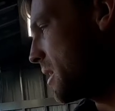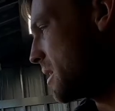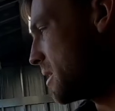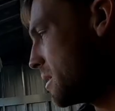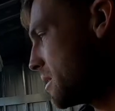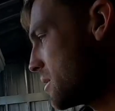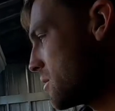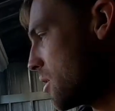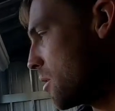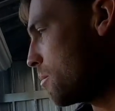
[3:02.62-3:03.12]
not
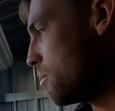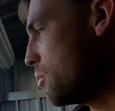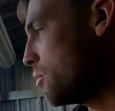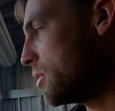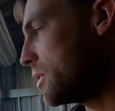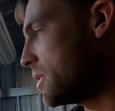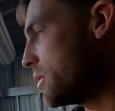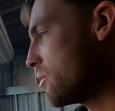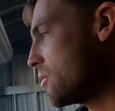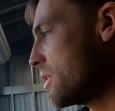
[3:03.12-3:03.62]
going to start
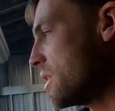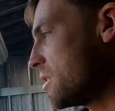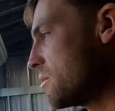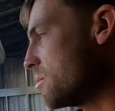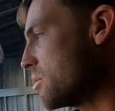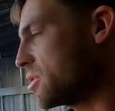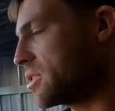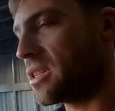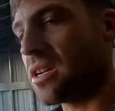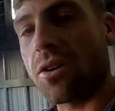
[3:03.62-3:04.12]
pulling the
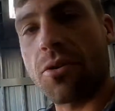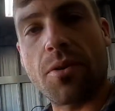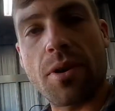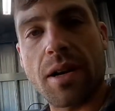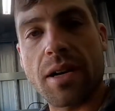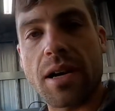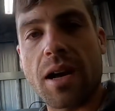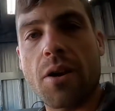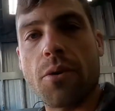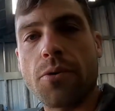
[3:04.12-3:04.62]
transmission out
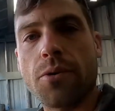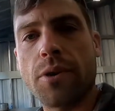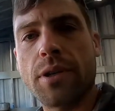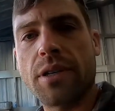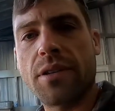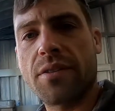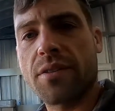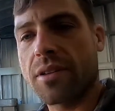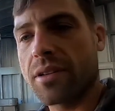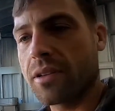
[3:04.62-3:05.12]
right now or
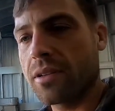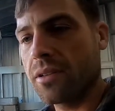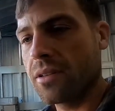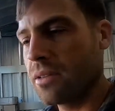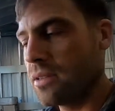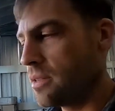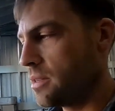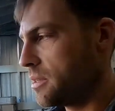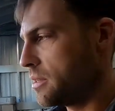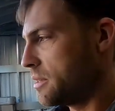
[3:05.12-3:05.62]
anything,
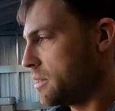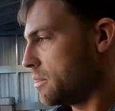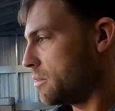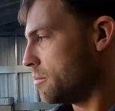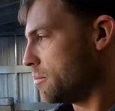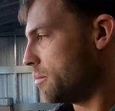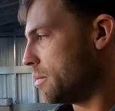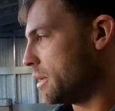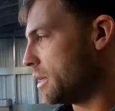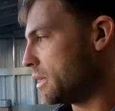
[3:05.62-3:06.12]

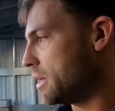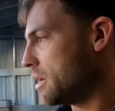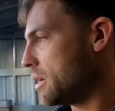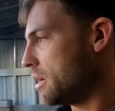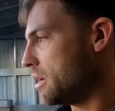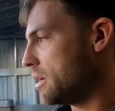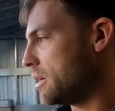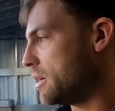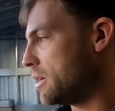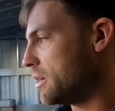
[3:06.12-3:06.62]
but
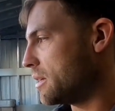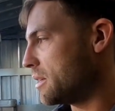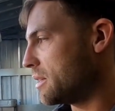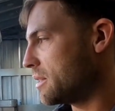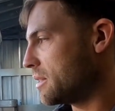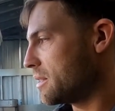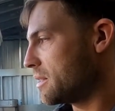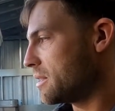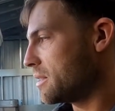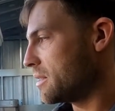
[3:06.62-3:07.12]
uh,
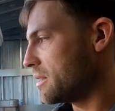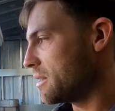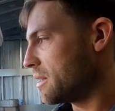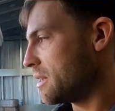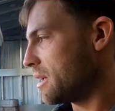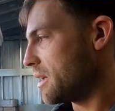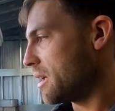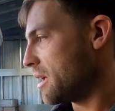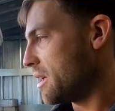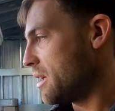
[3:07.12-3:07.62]

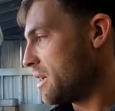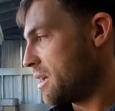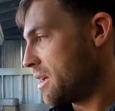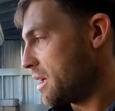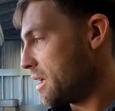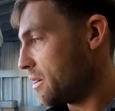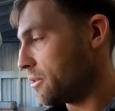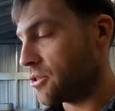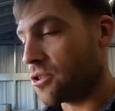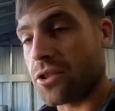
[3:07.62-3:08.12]

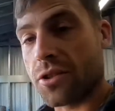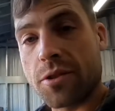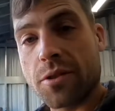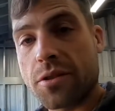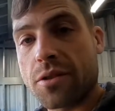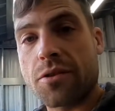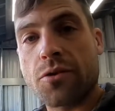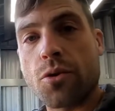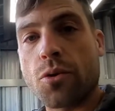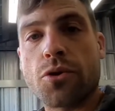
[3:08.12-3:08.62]
just
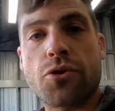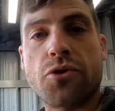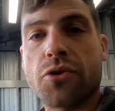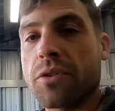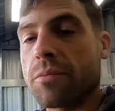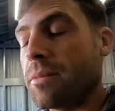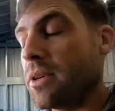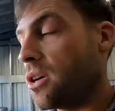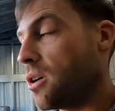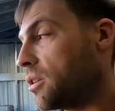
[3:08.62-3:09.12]

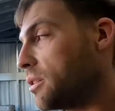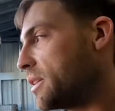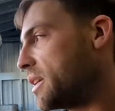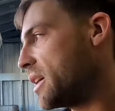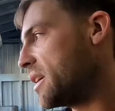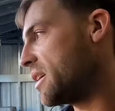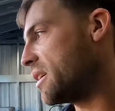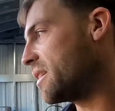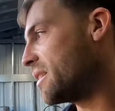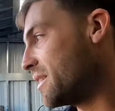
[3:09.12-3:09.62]
torturing me all
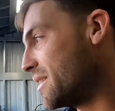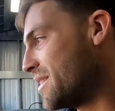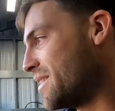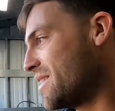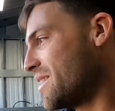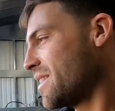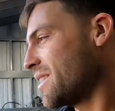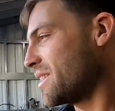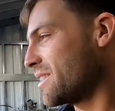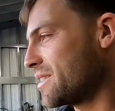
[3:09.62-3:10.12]
day
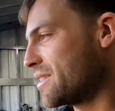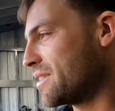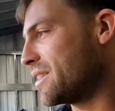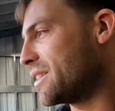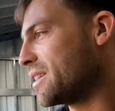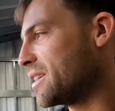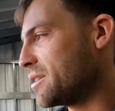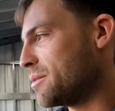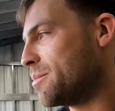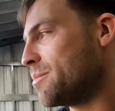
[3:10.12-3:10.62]

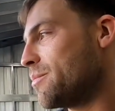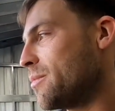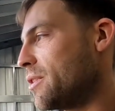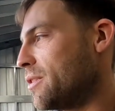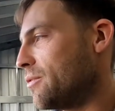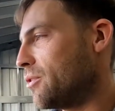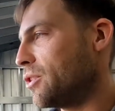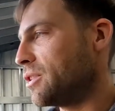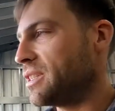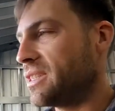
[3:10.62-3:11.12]
thinking of,
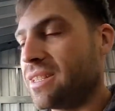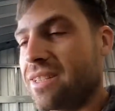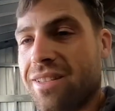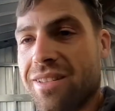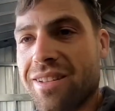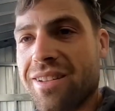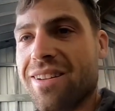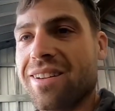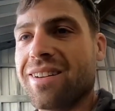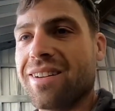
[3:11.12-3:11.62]
of all
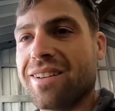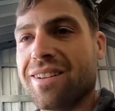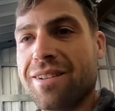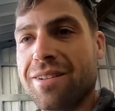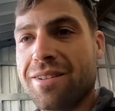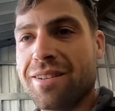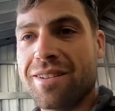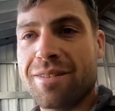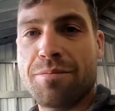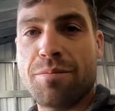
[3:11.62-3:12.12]
these uh,
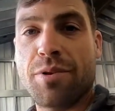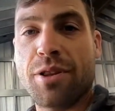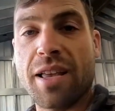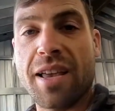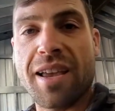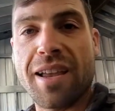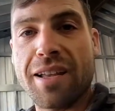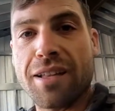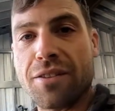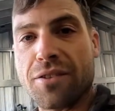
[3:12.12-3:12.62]

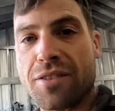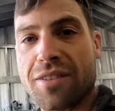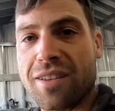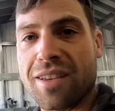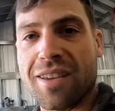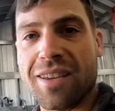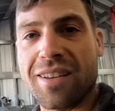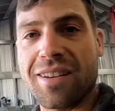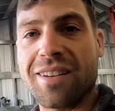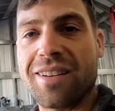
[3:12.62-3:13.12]
plans
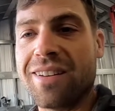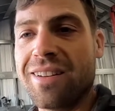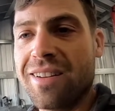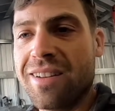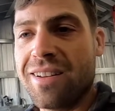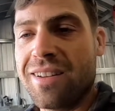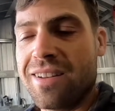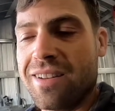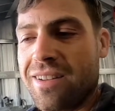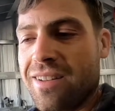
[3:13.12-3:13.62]
and
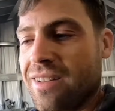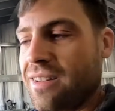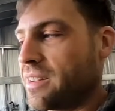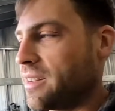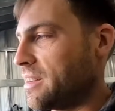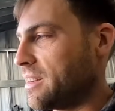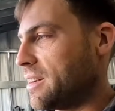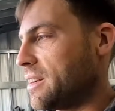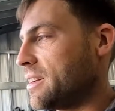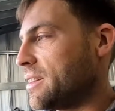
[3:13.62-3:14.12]

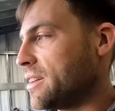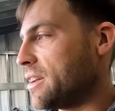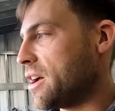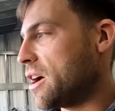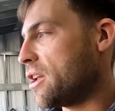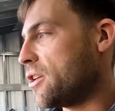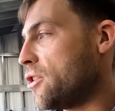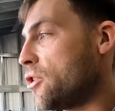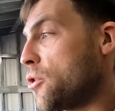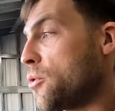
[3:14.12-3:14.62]
uh,
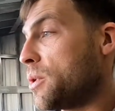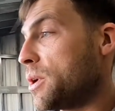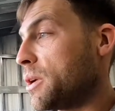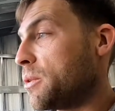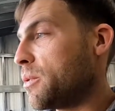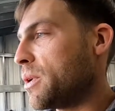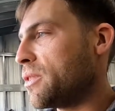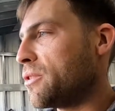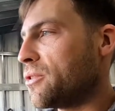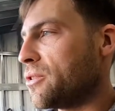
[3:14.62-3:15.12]
not
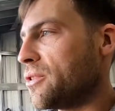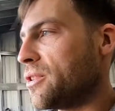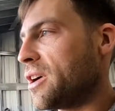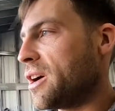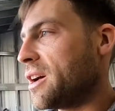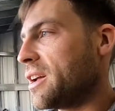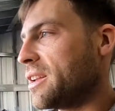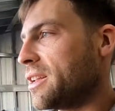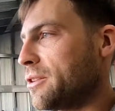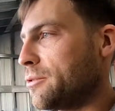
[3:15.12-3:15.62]
knowing whether or
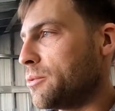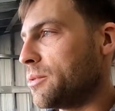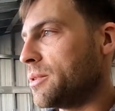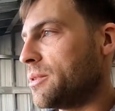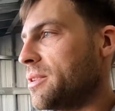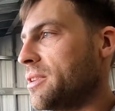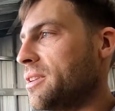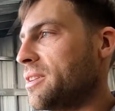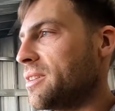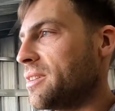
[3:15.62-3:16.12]
not it
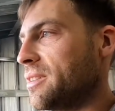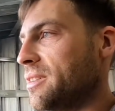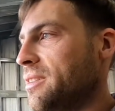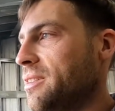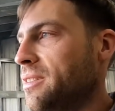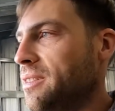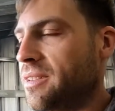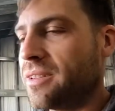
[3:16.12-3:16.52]
would uh,